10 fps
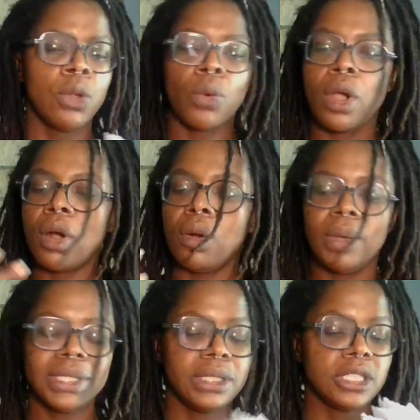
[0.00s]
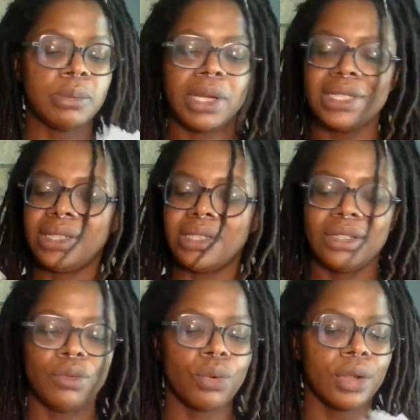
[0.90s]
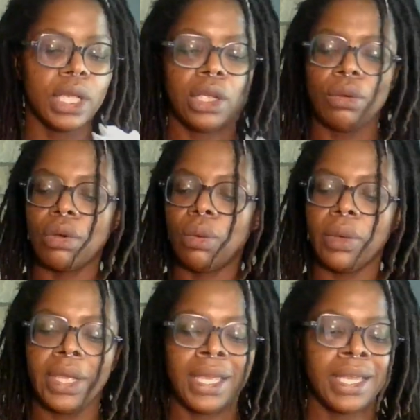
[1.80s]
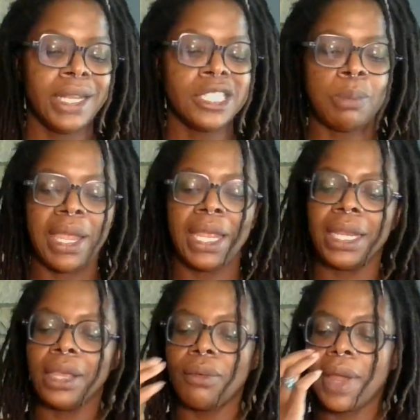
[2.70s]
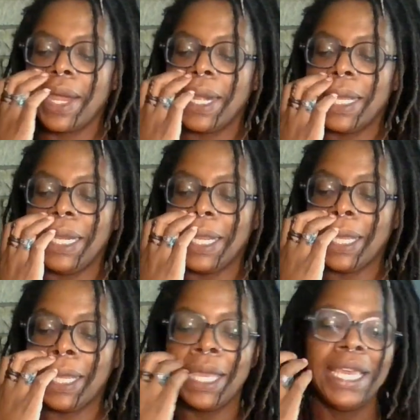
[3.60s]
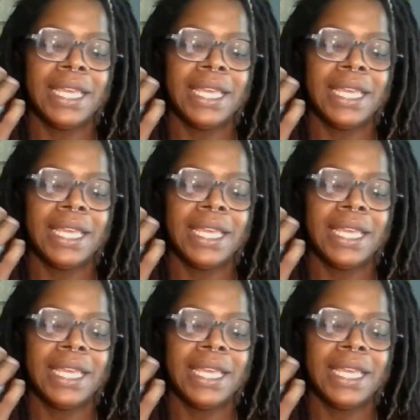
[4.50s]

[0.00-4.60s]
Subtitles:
we're always in this process of working, growing, and expanding, right? Healing.